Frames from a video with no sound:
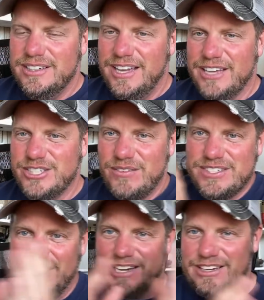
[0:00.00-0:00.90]
And Chevy's
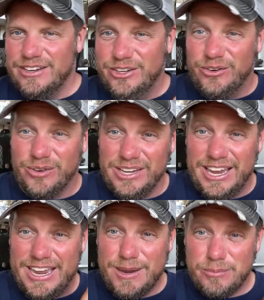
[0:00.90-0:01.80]
like, you know,
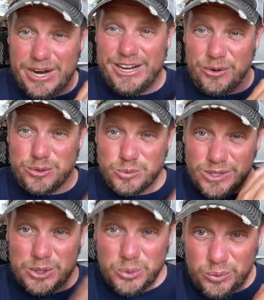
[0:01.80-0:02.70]
A M radio is
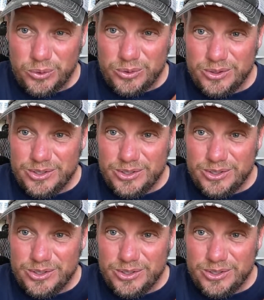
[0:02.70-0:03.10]
really cool.